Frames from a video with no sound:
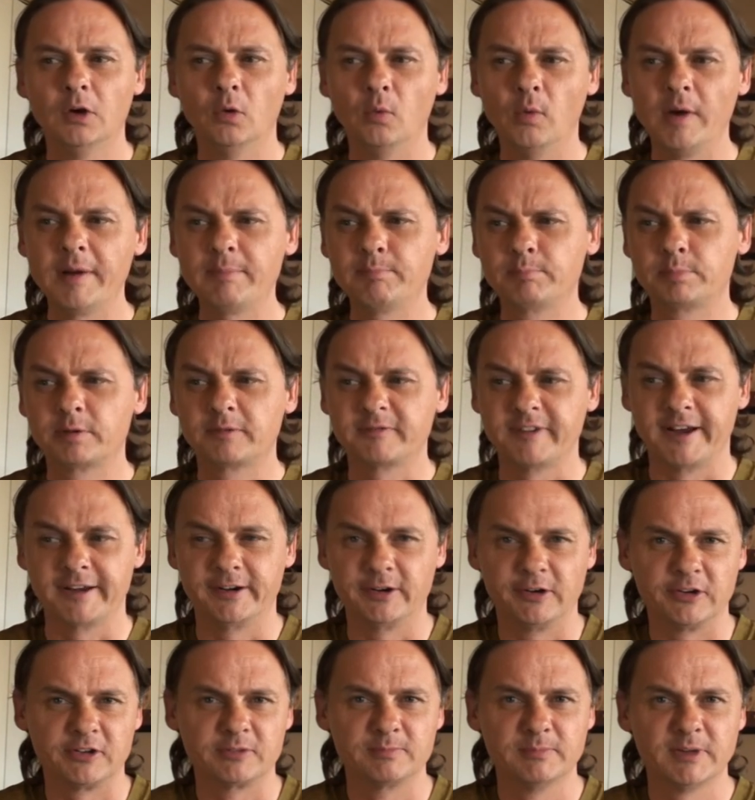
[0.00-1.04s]
Web
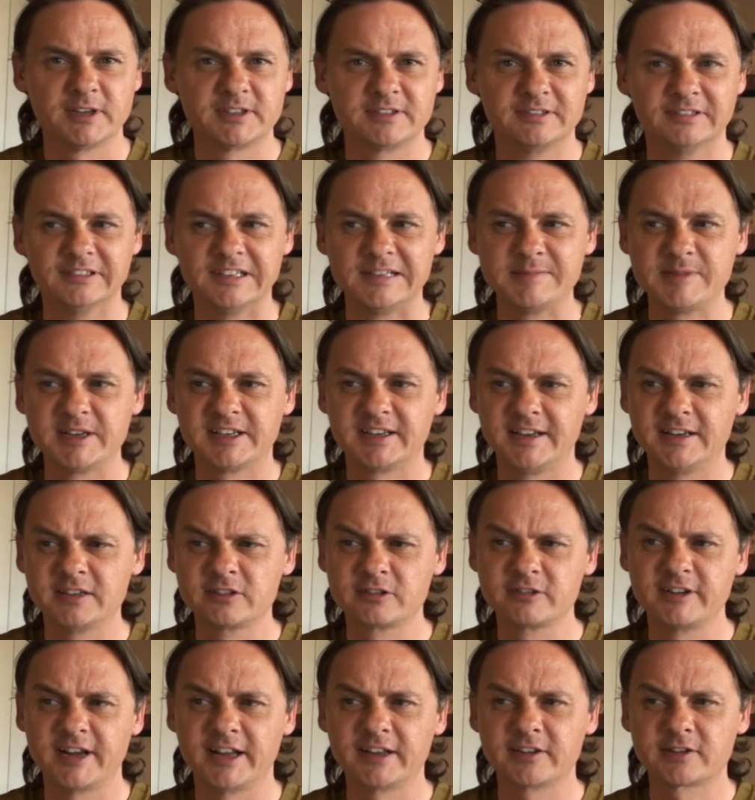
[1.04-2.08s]
providers must limit
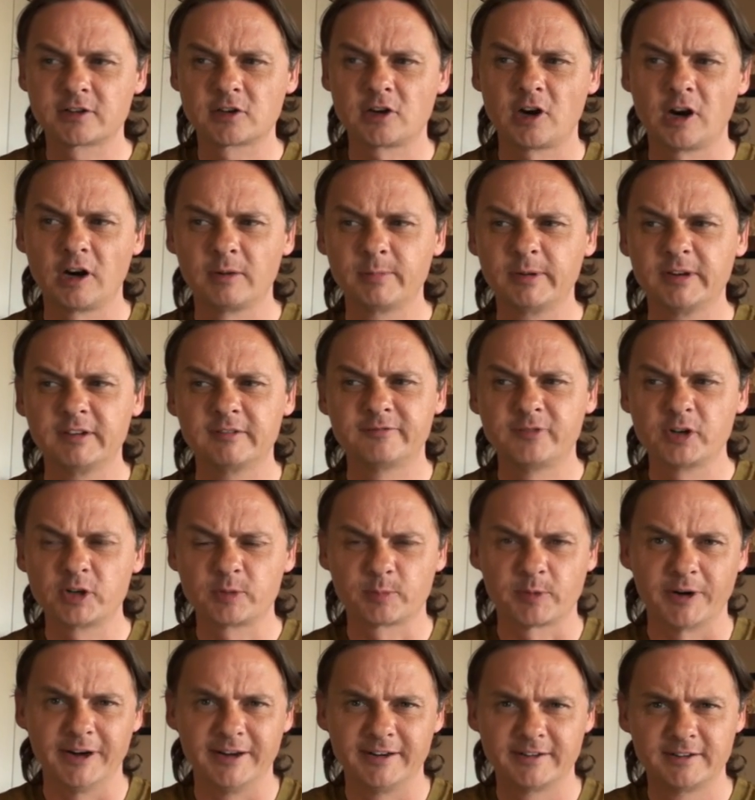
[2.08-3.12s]
internet's carbon
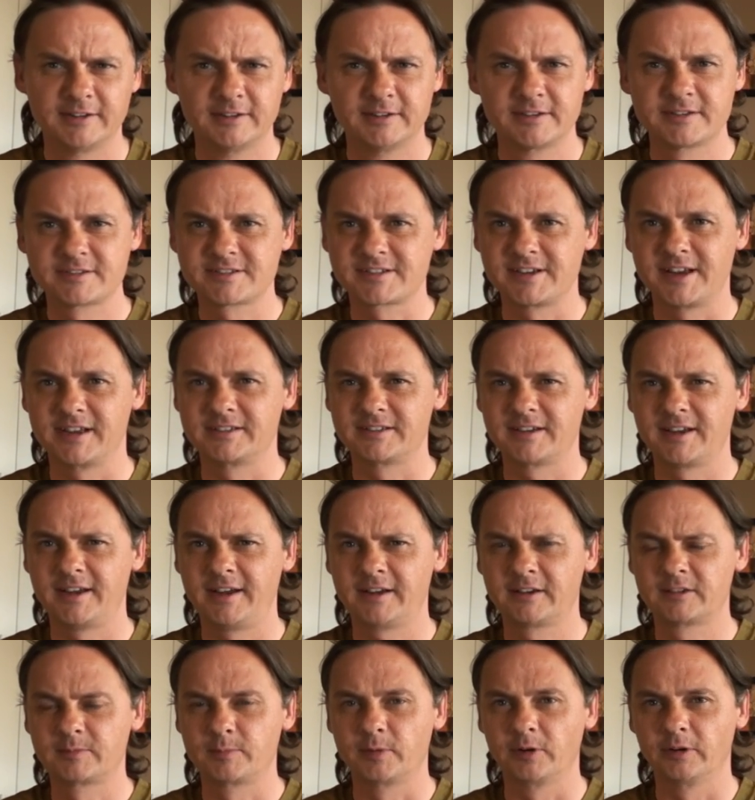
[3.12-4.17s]
footprint, says
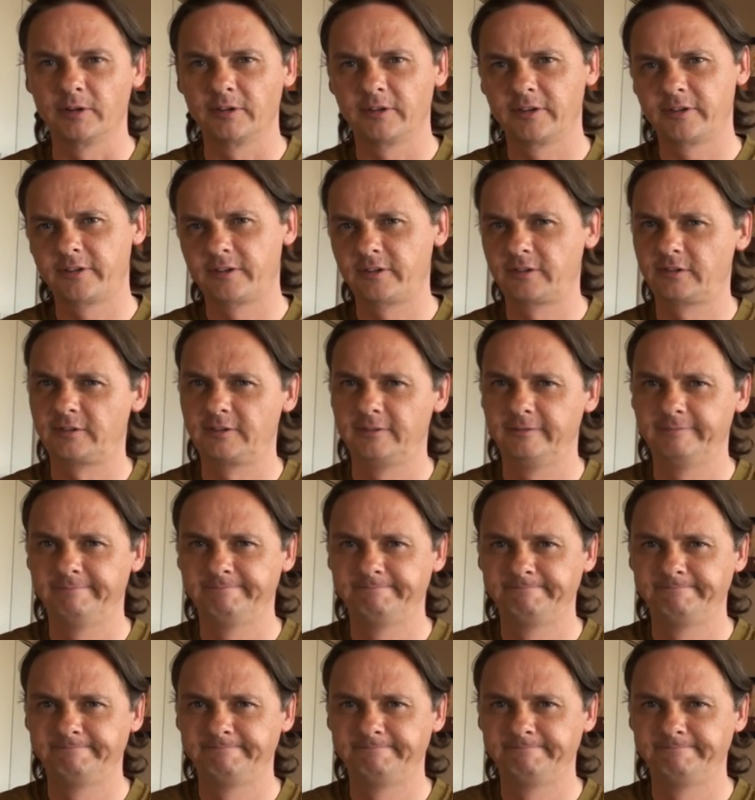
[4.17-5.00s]
experts.